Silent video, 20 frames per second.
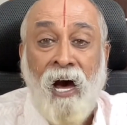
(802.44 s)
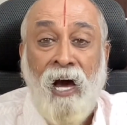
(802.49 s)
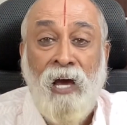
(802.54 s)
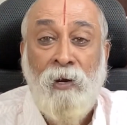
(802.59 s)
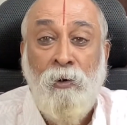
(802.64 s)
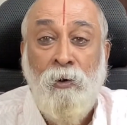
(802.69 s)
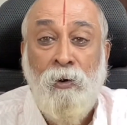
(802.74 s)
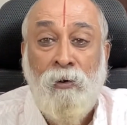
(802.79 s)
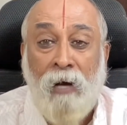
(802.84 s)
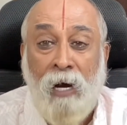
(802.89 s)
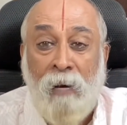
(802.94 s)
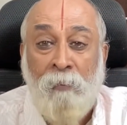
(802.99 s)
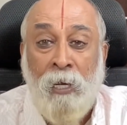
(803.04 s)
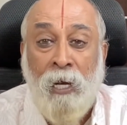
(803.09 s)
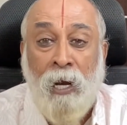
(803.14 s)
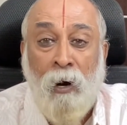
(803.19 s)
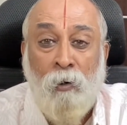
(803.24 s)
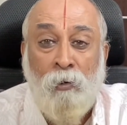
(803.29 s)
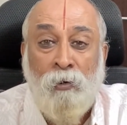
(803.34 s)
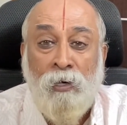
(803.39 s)
Are you
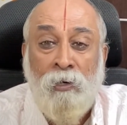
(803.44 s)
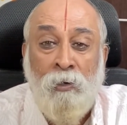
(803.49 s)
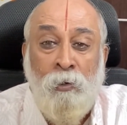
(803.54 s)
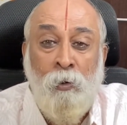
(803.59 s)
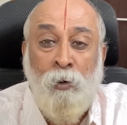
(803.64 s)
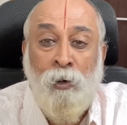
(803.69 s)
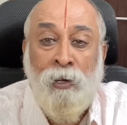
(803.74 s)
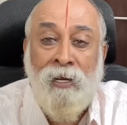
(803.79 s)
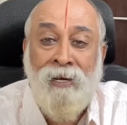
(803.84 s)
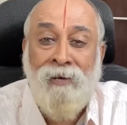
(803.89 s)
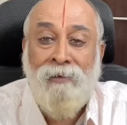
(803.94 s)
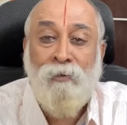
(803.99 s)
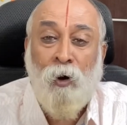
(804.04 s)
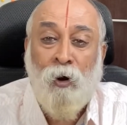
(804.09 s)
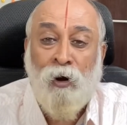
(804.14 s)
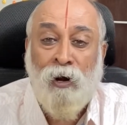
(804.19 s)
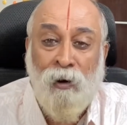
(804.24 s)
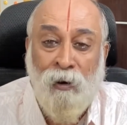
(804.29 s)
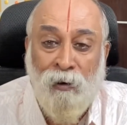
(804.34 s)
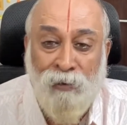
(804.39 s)
coming out and doing it
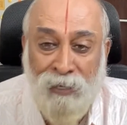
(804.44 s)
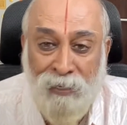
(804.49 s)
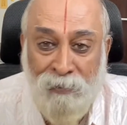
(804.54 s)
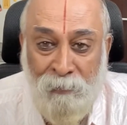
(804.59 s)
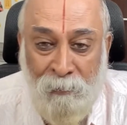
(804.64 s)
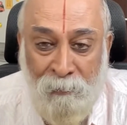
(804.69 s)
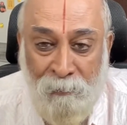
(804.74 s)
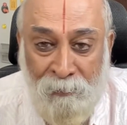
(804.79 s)
or not?